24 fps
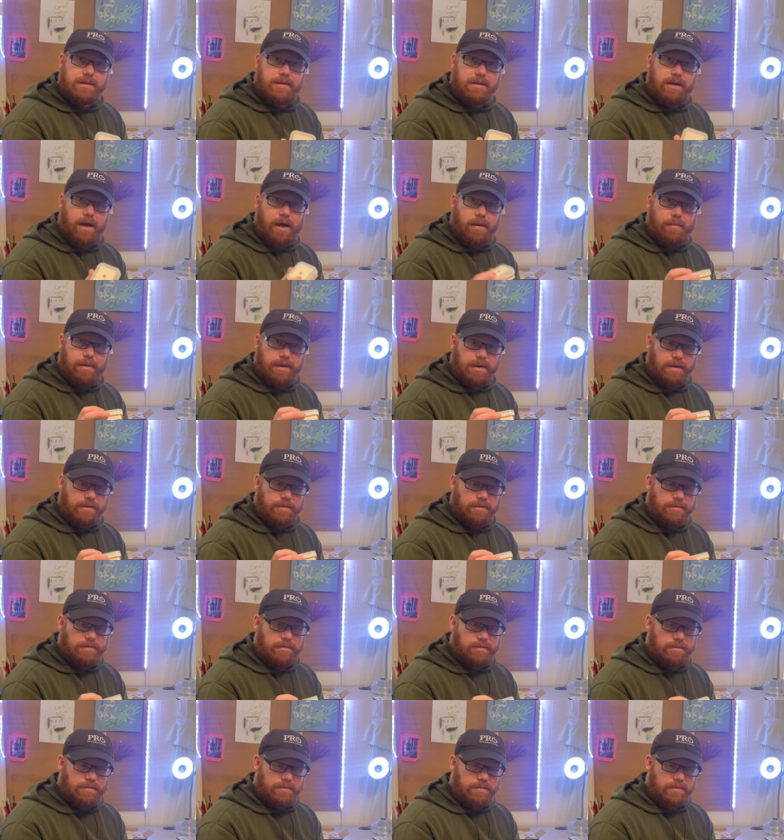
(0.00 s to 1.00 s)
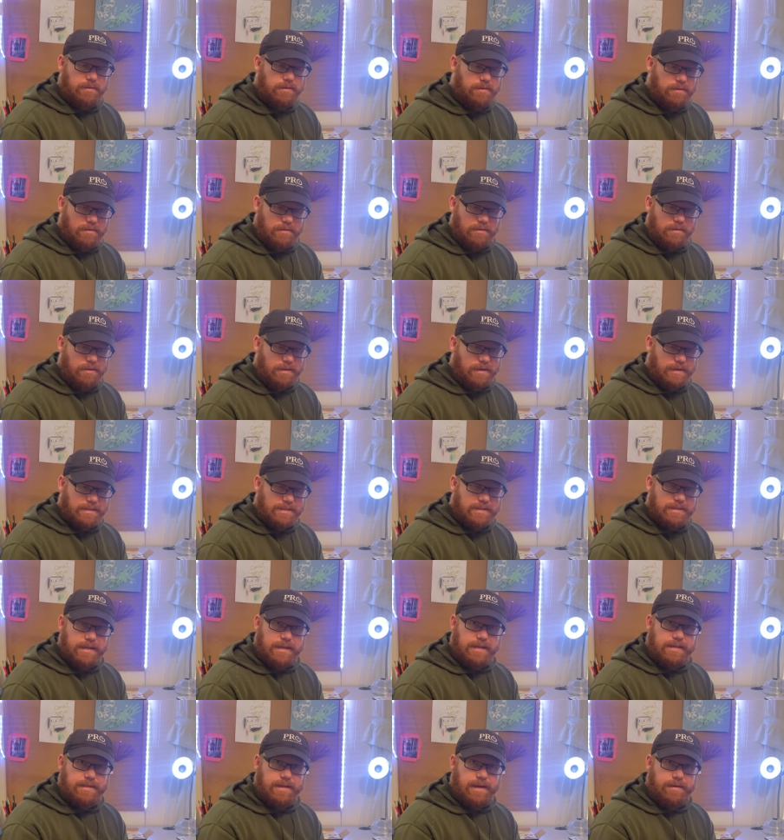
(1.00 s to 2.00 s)
I mean, you get
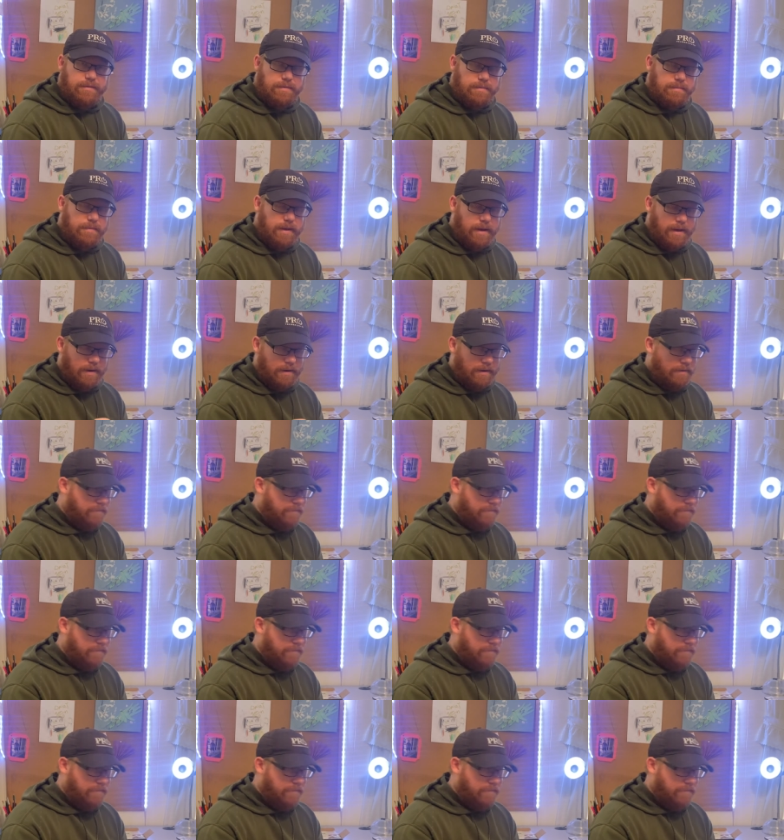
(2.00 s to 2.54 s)
six of them, and